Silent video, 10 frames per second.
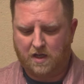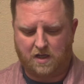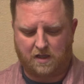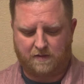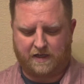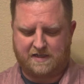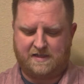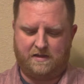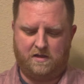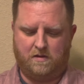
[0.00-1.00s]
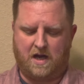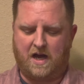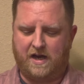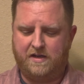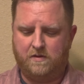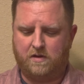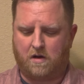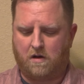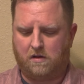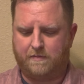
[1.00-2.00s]
Uh, like I said though, I do it
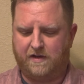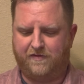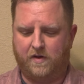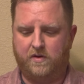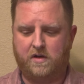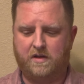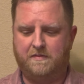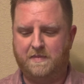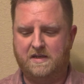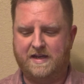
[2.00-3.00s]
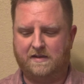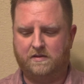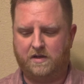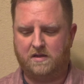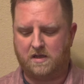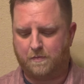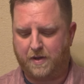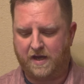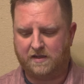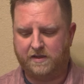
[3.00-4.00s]
all on my phone. You're gonna be downloading the
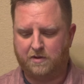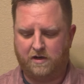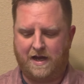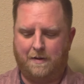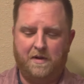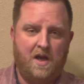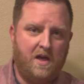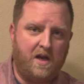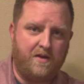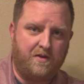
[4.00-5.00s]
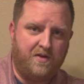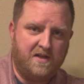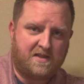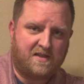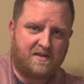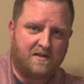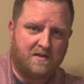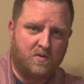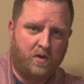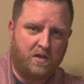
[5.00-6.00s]
Petlibro app, and then this
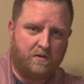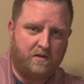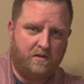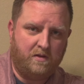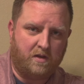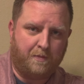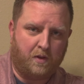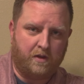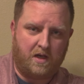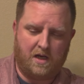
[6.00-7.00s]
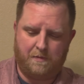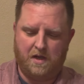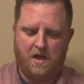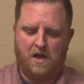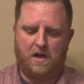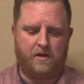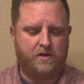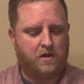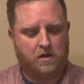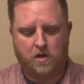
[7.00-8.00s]
is what it'll do. It'll pull it up. Uh,
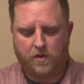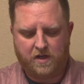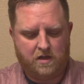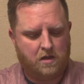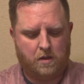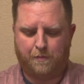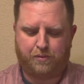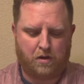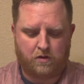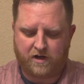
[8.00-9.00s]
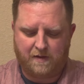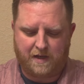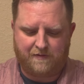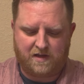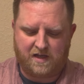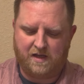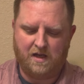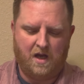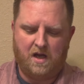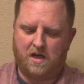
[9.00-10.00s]
you can go in here, program
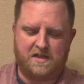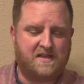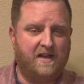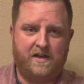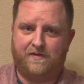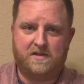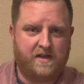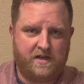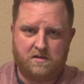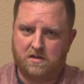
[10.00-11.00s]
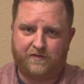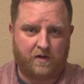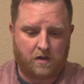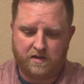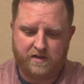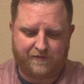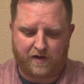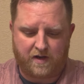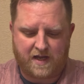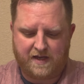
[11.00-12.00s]
everything, uh, set different schedules for
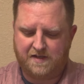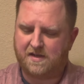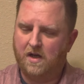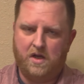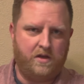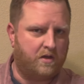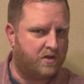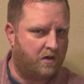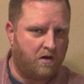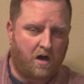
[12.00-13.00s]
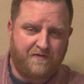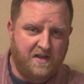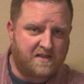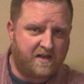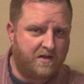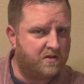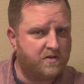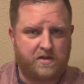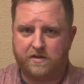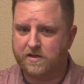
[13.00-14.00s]
different days. You can turn off these
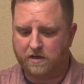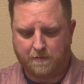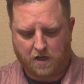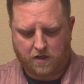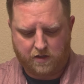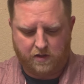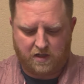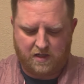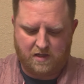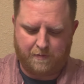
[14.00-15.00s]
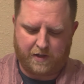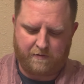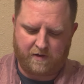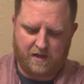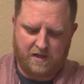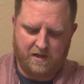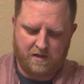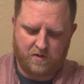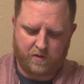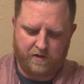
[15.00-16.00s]
schedules, you can turn them on, you can hit a button right
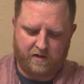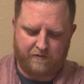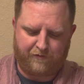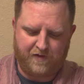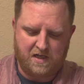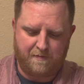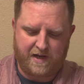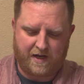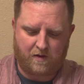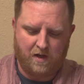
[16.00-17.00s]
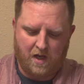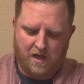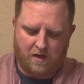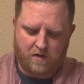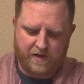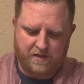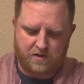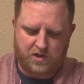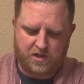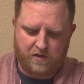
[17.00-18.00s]
here to where you can feed them now. I'll go ahead
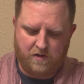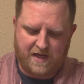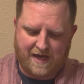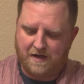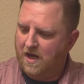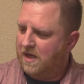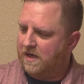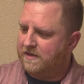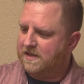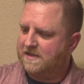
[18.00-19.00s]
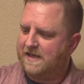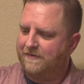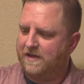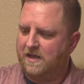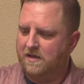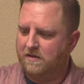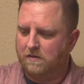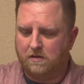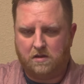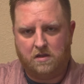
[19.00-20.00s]
and show you that. Uh, it does have like a
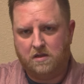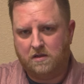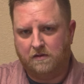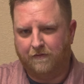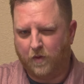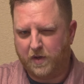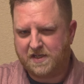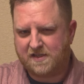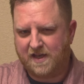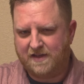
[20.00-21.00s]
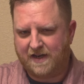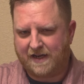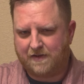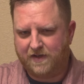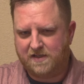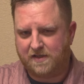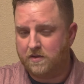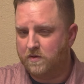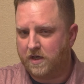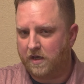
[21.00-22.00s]
little voice thing that activates that
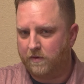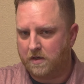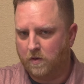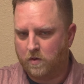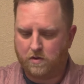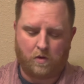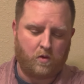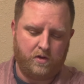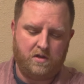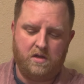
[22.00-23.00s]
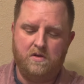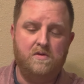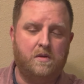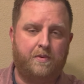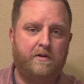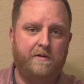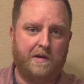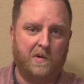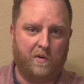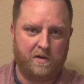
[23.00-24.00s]
you can record, or you can use the
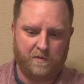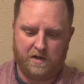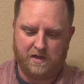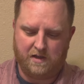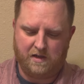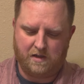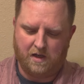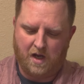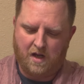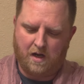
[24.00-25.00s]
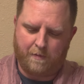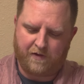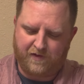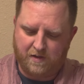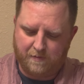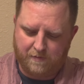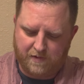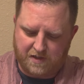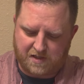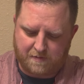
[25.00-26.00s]
pre-recorded one in here. I'm gonna feed
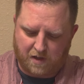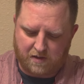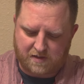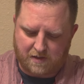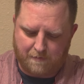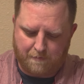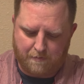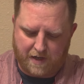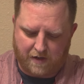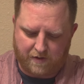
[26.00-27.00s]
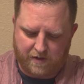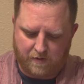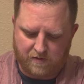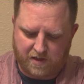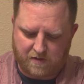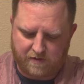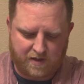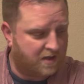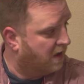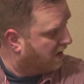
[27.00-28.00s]
them the smallest amount here really
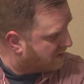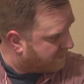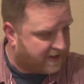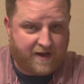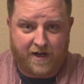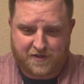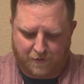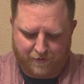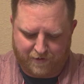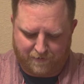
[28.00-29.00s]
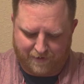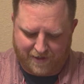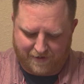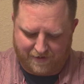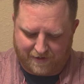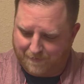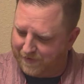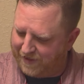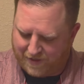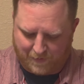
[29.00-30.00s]
quick, because my cats are running around and they
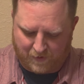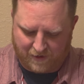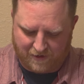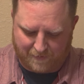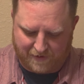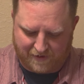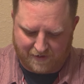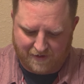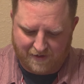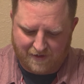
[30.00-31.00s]
might come running up here.